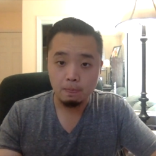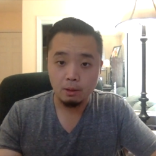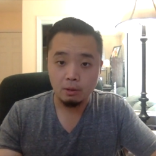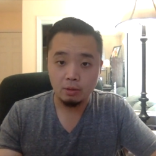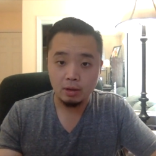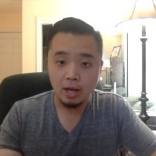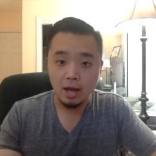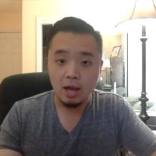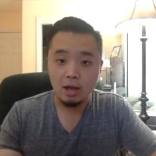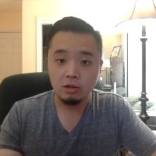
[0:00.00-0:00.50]

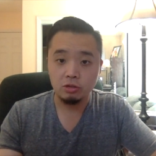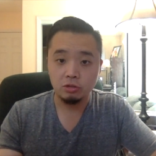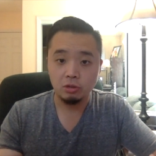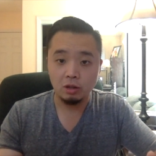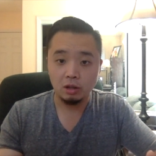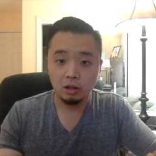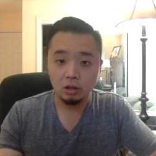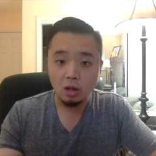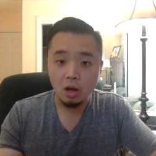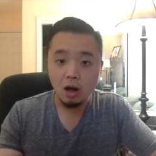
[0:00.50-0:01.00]
Okay, so
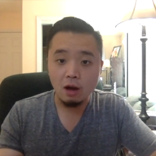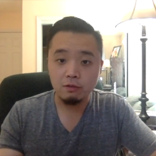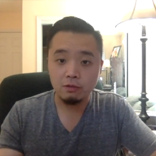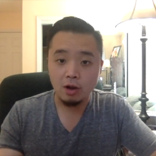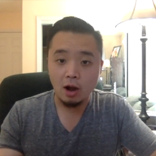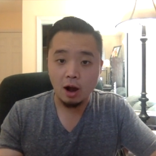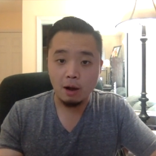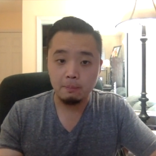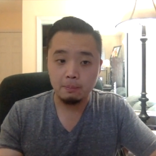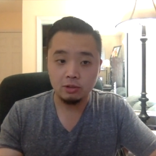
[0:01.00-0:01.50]
the law of
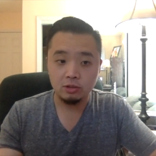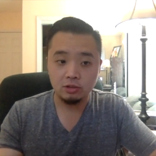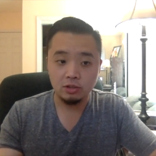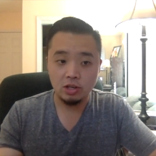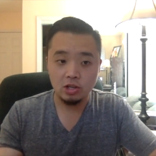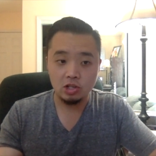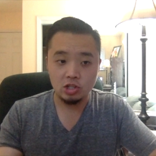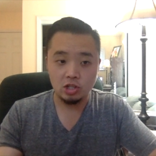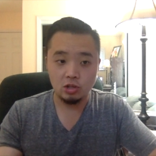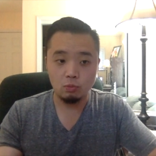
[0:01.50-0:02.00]

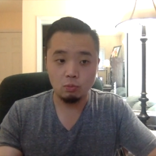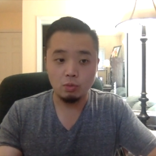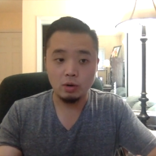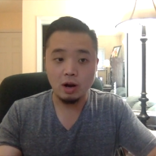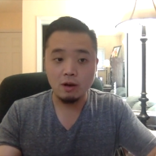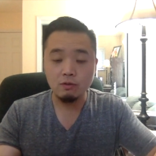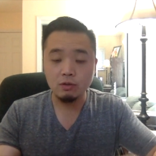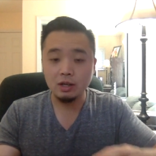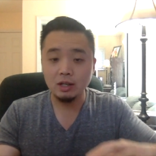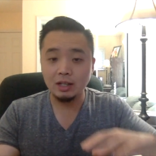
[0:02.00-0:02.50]
compensation.
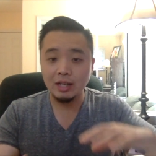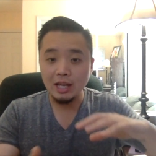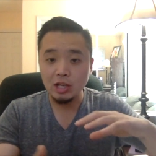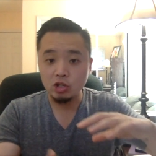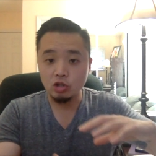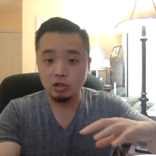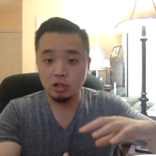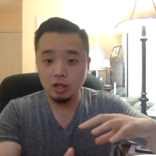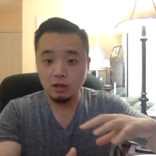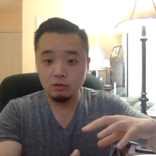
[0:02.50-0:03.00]
Whenever
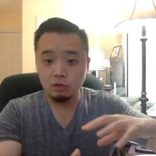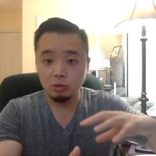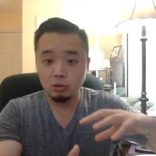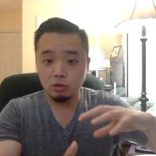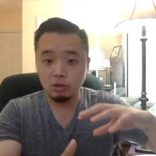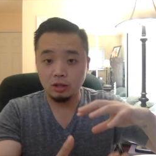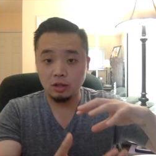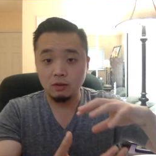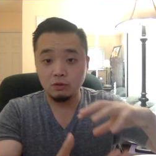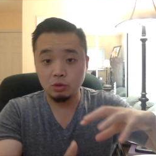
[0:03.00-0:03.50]
nature gives
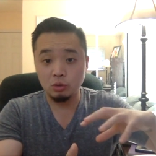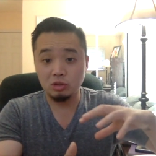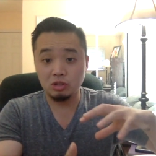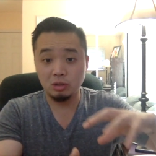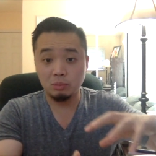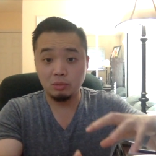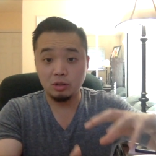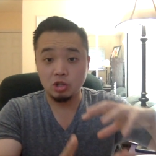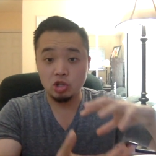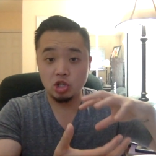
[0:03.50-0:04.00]
you
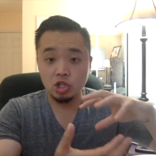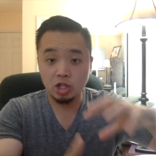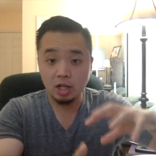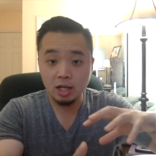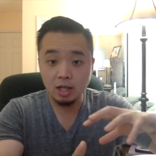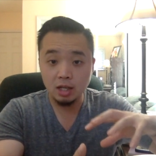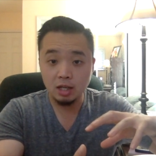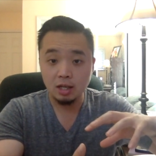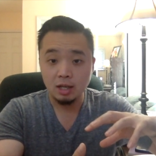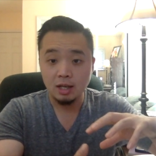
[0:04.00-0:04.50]
something
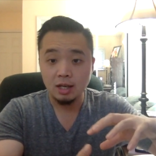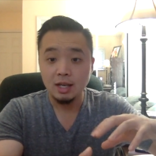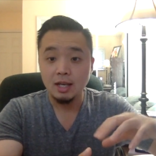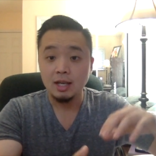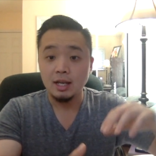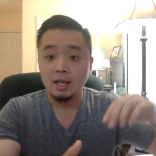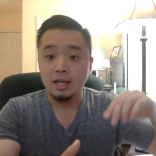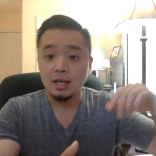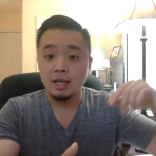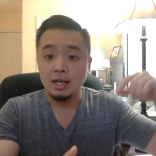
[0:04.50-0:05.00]
shitty,
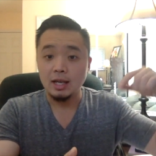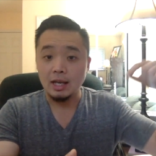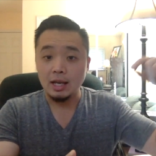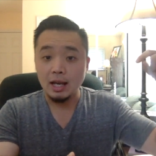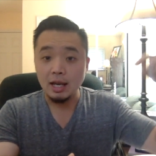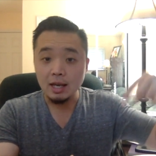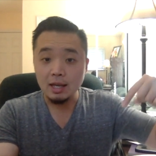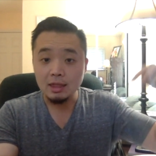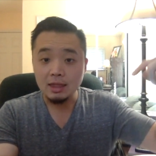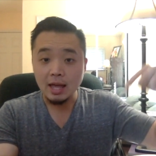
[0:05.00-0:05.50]

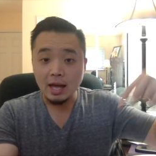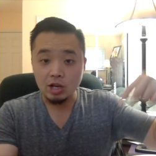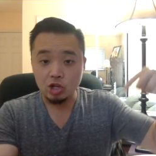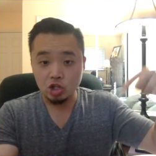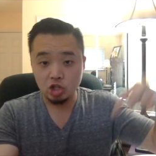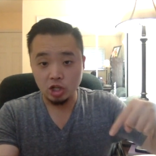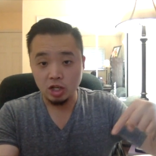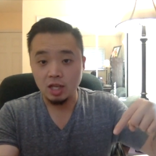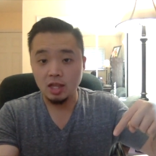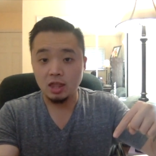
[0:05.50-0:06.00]
in that
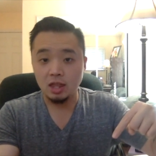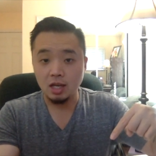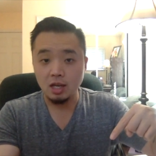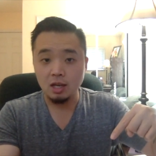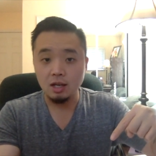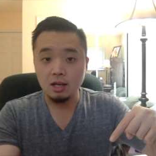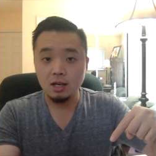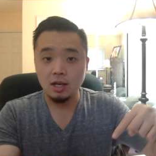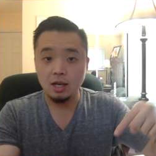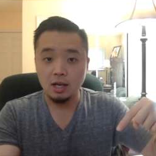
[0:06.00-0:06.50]
shitty
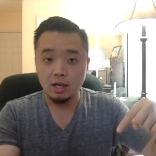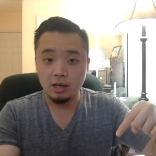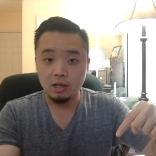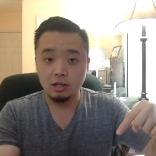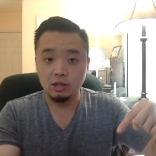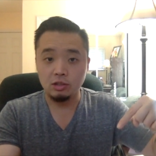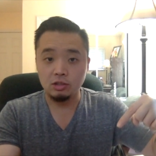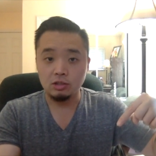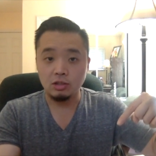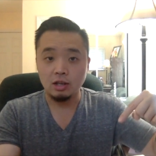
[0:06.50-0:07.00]
thing
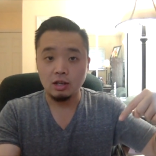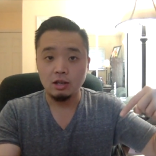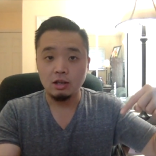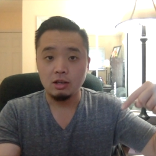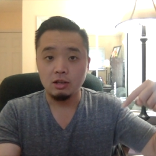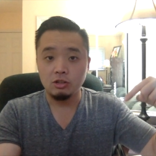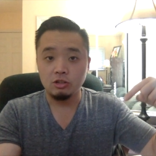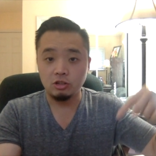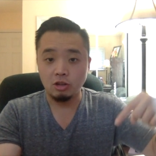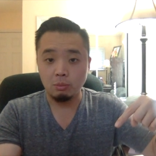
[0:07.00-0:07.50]
is
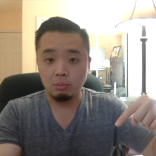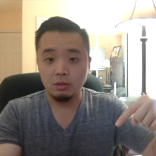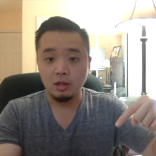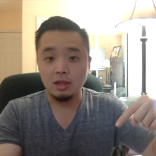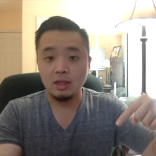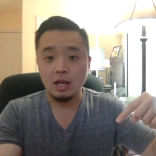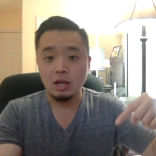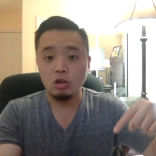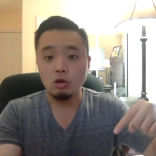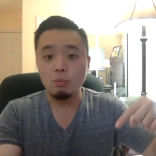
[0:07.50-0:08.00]

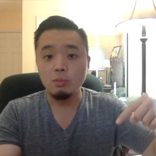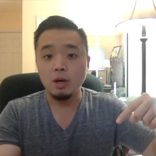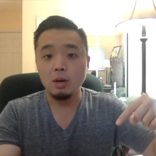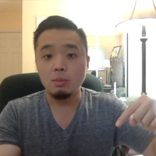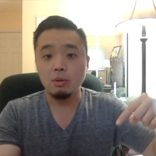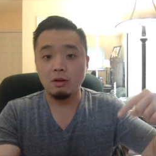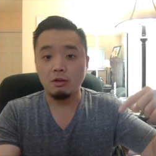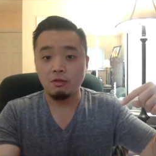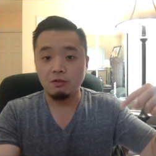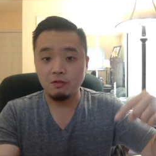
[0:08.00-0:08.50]
something that you'll be
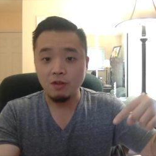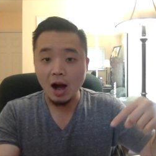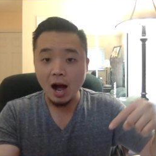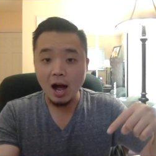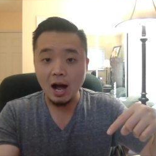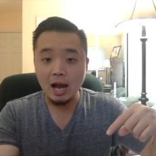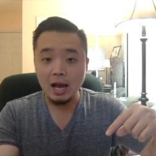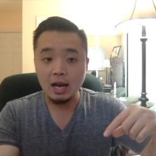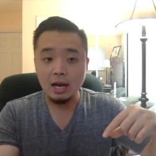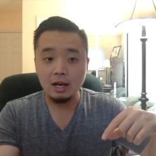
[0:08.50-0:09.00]
able to
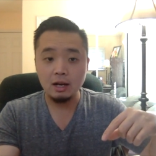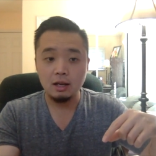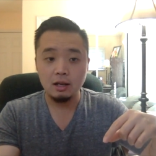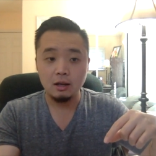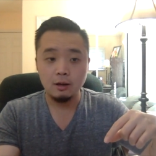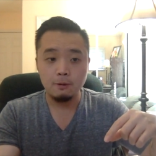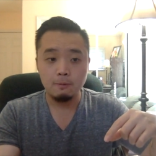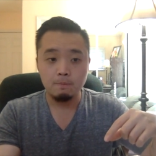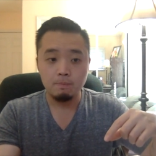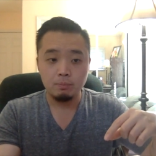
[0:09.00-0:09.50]
find
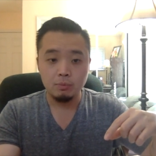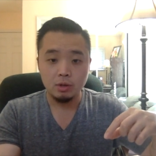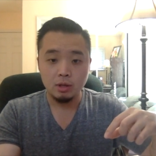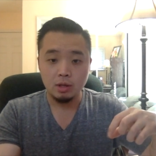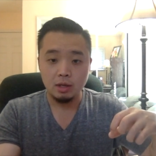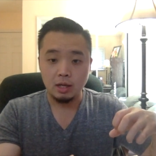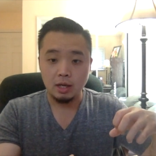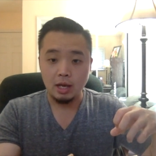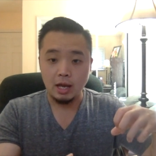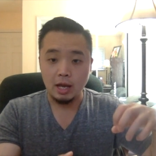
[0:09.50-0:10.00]

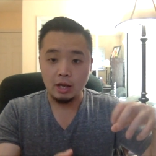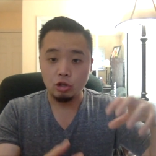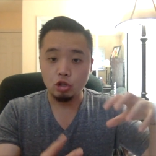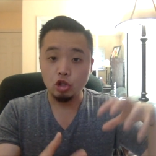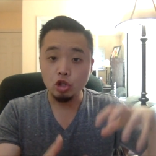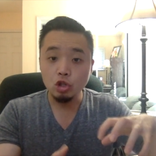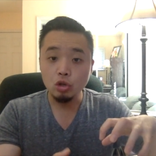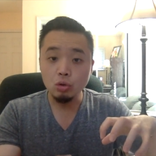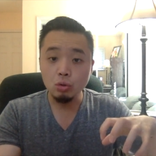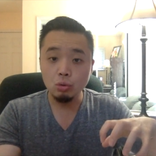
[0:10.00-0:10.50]

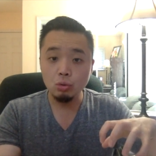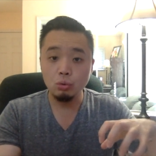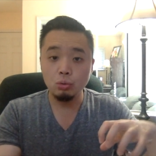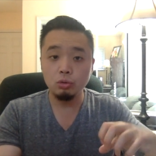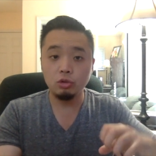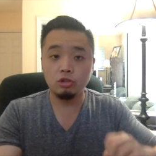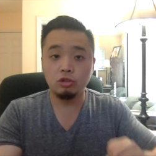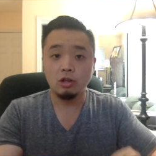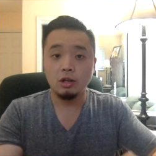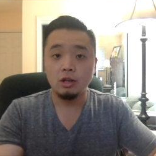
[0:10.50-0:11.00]
and
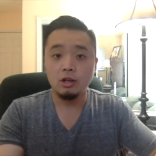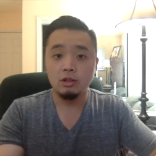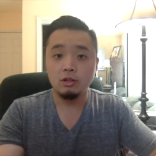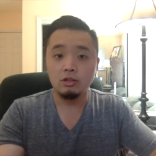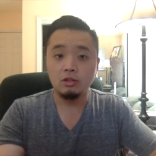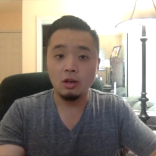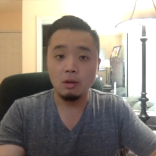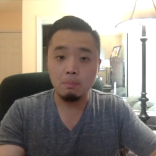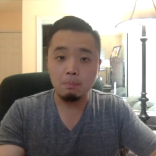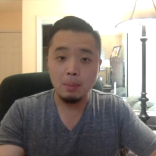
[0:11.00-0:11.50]
use
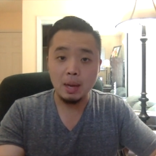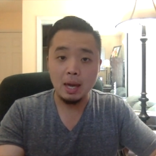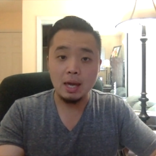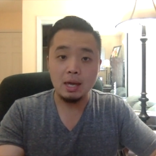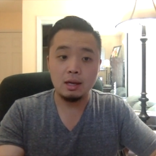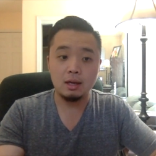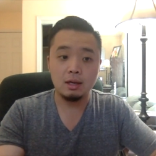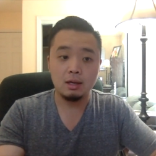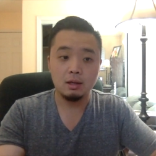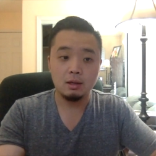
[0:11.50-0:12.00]
to
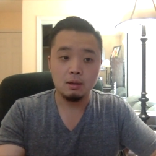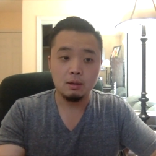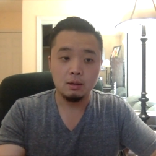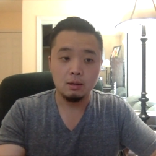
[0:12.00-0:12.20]
make